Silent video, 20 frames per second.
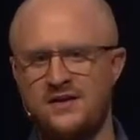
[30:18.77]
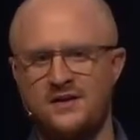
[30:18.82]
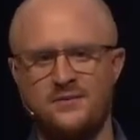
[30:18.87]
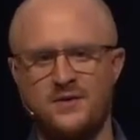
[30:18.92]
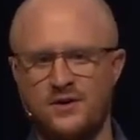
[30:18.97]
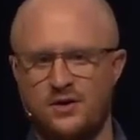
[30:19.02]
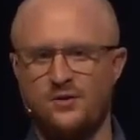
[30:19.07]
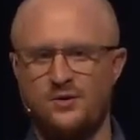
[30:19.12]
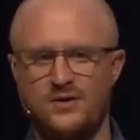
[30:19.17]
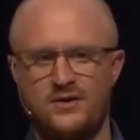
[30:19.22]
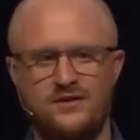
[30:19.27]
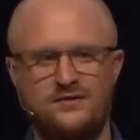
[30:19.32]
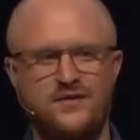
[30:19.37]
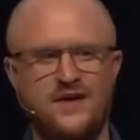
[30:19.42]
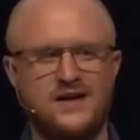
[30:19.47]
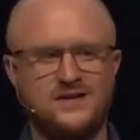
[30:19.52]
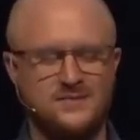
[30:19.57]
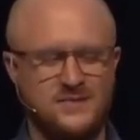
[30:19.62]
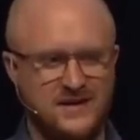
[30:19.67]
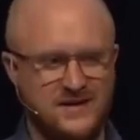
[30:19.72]
and then I'm going to go really
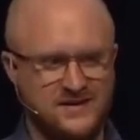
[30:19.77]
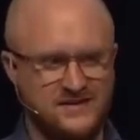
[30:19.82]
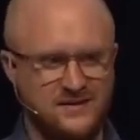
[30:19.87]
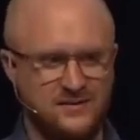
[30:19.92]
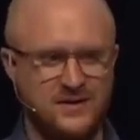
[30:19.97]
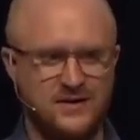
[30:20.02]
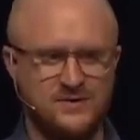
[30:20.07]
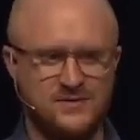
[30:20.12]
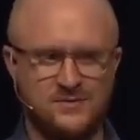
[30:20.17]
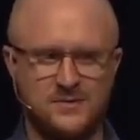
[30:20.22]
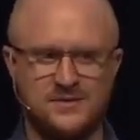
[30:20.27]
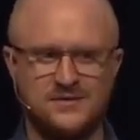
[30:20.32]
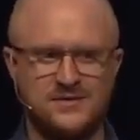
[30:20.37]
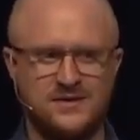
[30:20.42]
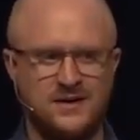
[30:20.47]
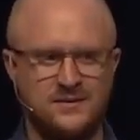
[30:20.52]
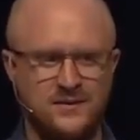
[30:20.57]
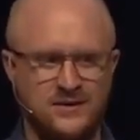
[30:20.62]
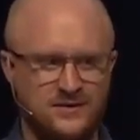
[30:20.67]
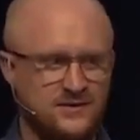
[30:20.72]
fast because of what I was supposed
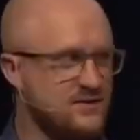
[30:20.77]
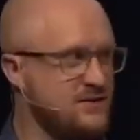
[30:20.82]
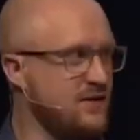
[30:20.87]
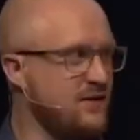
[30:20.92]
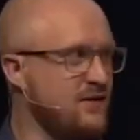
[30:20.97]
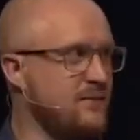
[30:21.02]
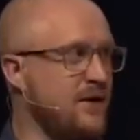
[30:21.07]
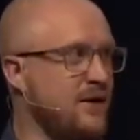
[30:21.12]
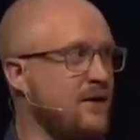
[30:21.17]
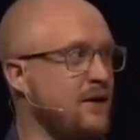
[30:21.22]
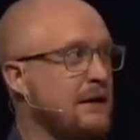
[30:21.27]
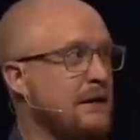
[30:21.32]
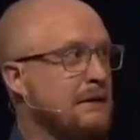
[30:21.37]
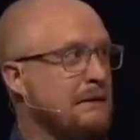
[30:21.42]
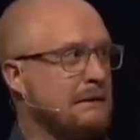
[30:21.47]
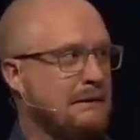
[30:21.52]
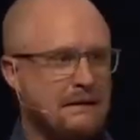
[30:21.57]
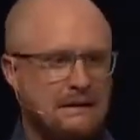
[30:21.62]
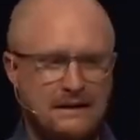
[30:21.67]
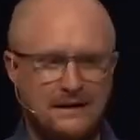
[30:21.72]
to come here to talk about
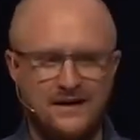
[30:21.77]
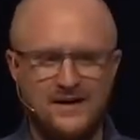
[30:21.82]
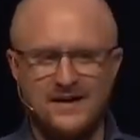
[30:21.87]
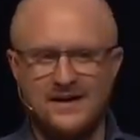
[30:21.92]
uh,